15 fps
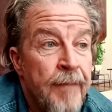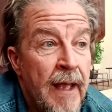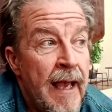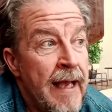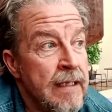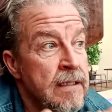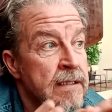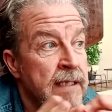
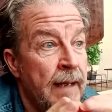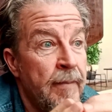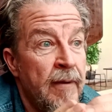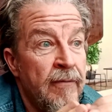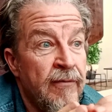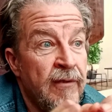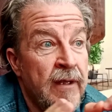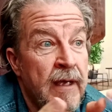at some
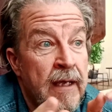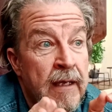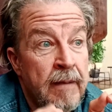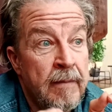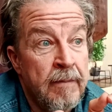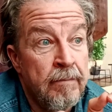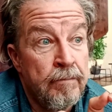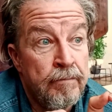of the
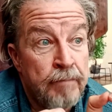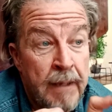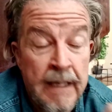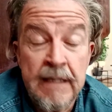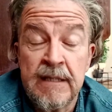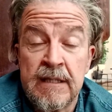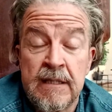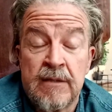
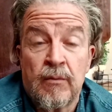places